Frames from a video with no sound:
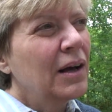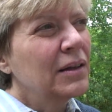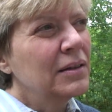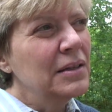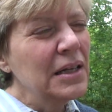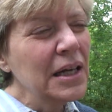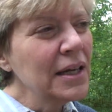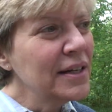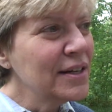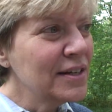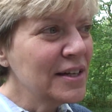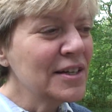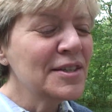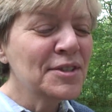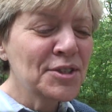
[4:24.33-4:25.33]
need
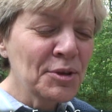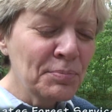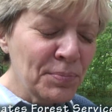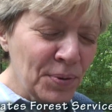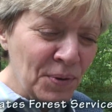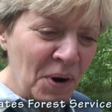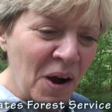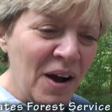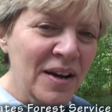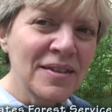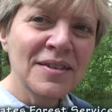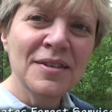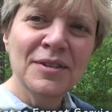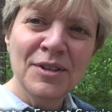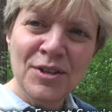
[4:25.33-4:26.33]
is
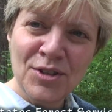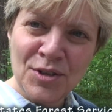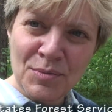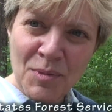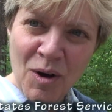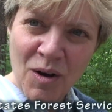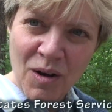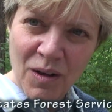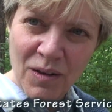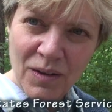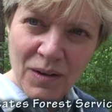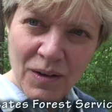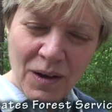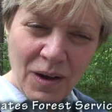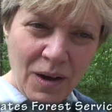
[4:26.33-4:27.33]
surprisingly small.
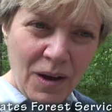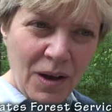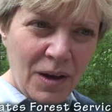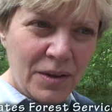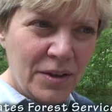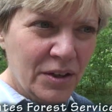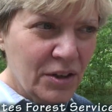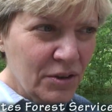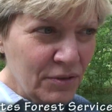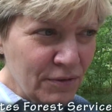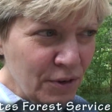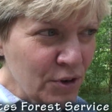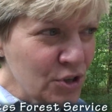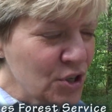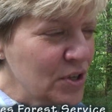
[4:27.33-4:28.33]
The
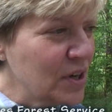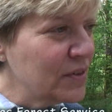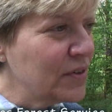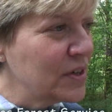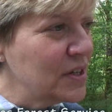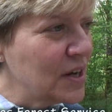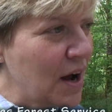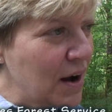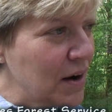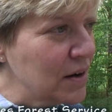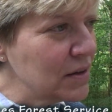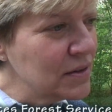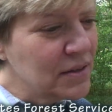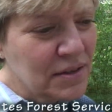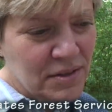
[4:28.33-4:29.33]
conversion of a
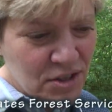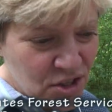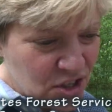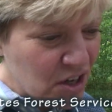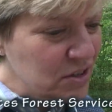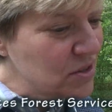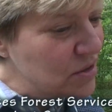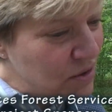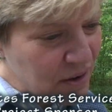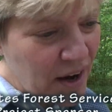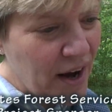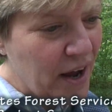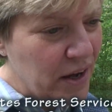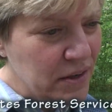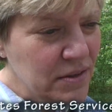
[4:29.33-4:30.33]
yard that's just
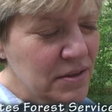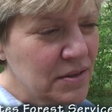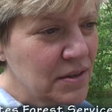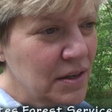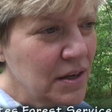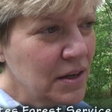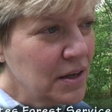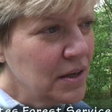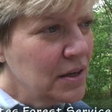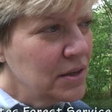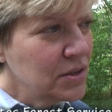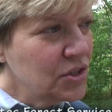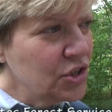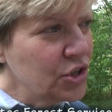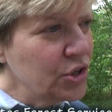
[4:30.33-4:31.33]
grass
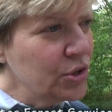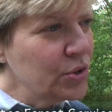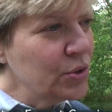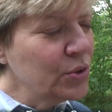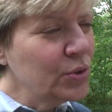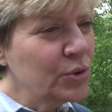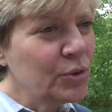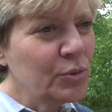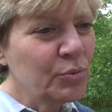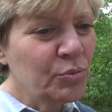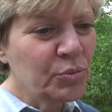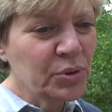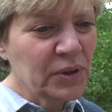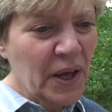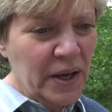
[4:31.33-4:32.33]
to
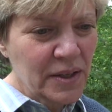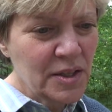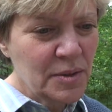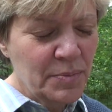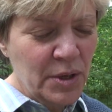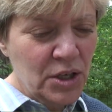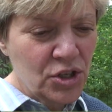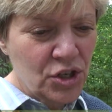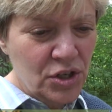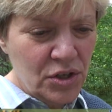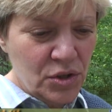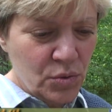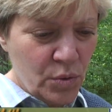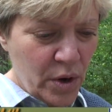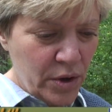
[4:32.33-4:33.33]
plant
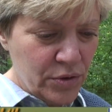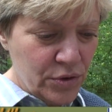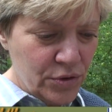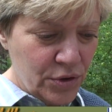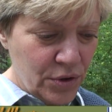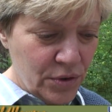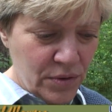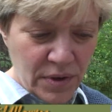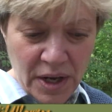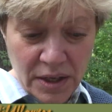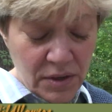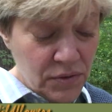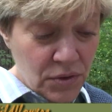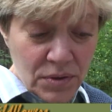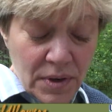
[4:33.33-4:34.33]
species, whether they're
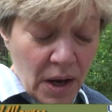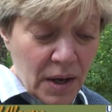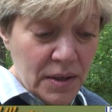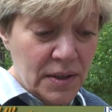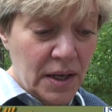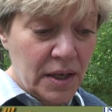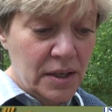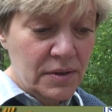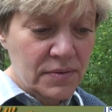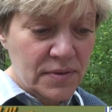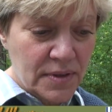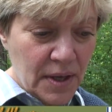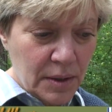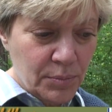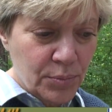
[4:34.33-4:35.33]
natives or non-natives,
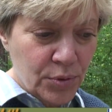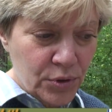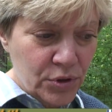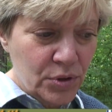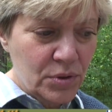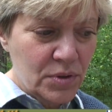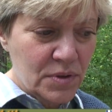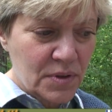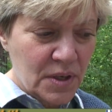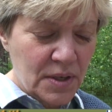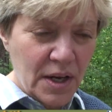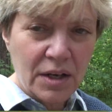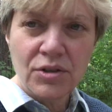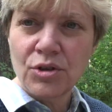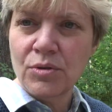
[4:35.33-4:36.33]
that produce the
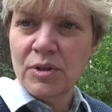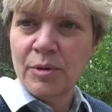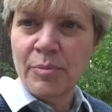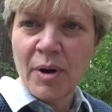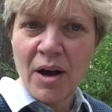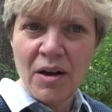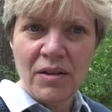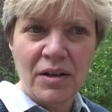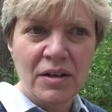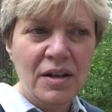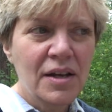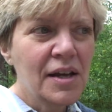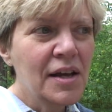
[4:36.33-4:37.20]
nectar and the pollen,